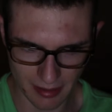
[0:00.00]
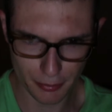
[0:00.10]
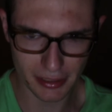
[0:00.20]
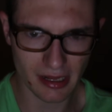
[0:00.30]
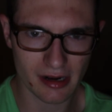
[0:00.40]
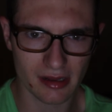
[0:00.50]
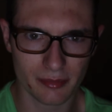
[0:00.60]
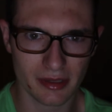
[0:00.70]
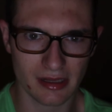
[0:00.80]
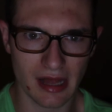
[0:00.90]
pretty lucky to
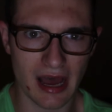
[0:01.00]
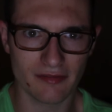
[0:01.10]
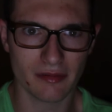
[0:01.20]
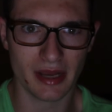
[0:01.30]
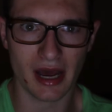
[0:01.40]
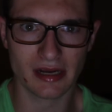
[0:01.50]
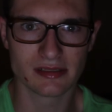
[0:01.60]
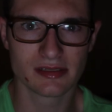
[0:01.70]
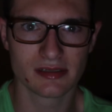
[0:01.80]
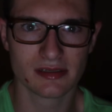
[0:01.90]
be alive, I'll be
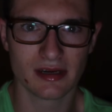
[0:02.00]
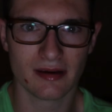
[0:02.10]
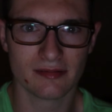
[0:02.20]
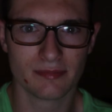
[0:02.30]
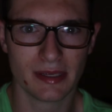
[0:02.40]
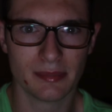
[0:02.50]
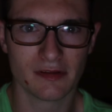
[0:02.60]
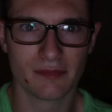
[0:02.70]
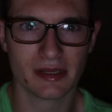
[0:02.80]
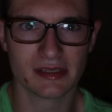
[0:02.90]
honest. People
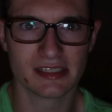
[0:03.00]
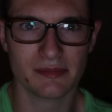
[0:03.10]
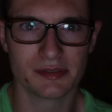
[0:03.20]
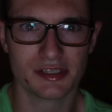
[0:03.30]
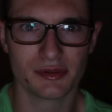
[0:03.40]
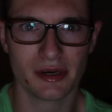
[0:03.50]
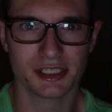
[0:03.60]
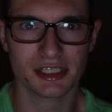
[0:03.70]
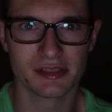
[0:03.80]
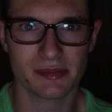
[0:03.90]
have been in the same
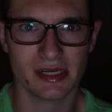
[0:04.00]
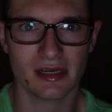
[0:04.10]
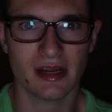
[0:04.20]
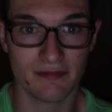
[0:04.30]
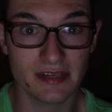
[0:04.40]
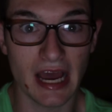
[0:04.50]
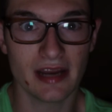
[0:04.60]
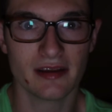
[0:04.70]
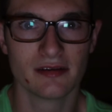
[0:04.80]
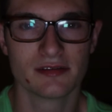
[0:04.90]
situation as me and have
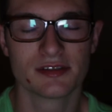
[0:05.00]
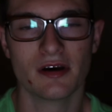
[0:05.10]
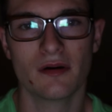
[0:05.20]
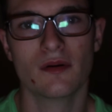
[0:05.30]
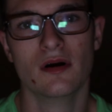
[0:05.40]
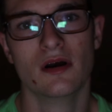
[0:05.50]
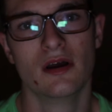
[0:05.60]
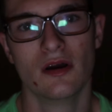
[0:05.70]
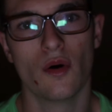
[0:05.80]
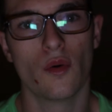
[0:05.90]
died, so,
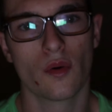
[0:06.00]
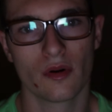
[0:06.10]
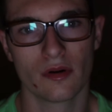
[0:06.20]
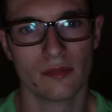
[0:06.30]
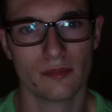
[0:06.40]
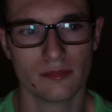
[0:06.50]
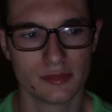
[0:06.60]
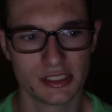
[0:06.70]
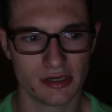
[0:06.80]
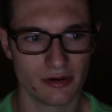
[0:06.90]
or
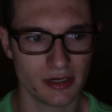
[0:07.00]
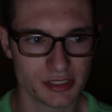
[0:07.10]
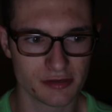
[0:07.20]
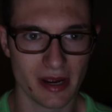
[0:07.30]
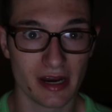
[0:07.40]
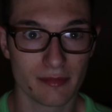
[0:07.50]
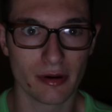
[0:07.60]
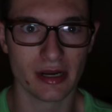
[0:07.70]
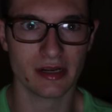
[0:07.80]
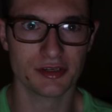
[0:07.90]
serious traumatic
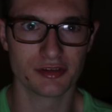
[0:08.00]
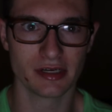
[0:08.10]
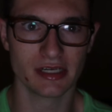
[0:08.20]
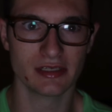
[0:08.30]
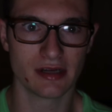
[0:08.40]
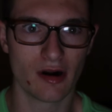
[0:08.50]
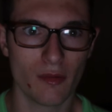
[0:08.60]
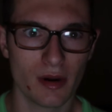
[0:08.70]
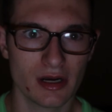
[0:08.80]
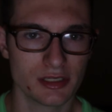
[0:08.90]
brain injury,
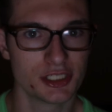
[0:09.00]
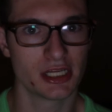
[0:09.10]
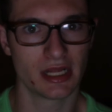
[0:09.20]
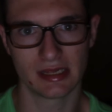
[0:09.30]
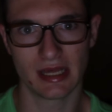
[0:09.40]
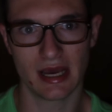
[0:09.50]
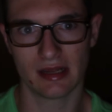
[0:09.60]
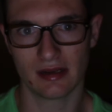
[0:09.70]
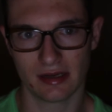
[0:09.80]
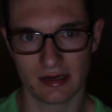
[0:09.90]
coma, shit like that.
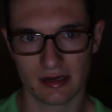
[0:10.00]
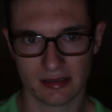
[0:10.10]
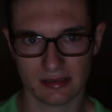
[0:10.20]
Like,